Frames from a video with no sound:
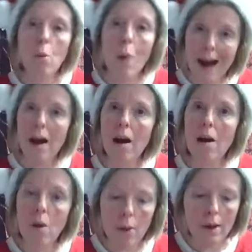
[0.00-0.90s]

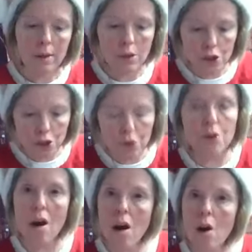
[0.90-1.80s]
Wow! Did
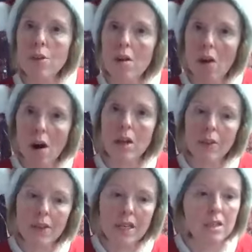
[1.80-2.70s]
you know that
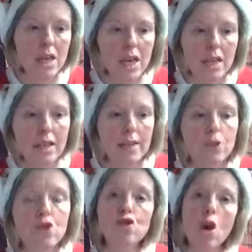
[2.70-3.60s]
all of these things
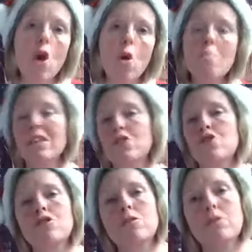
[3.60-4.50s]
had so
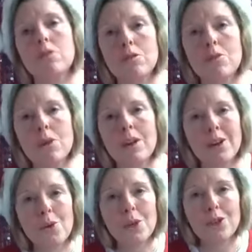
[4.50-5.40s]
much to do
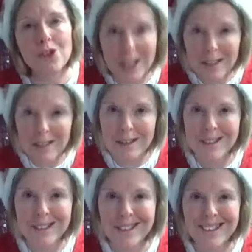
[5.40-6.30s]
with
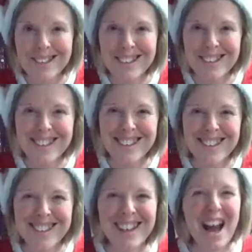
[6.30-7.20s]
Jesus?
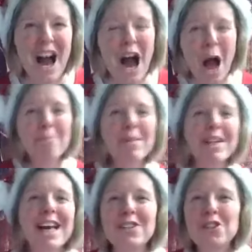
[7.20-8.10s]
I'm
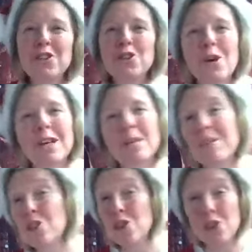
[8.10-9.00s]
glad you're joining
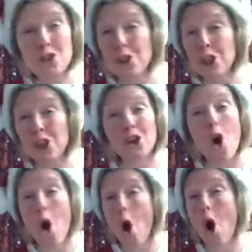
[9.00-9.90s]
me so that you can
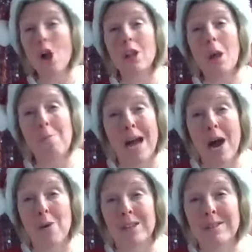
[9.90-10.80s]
learn all
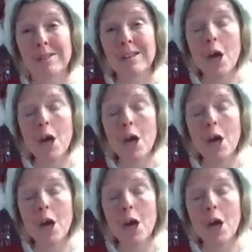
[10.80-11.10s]
about it.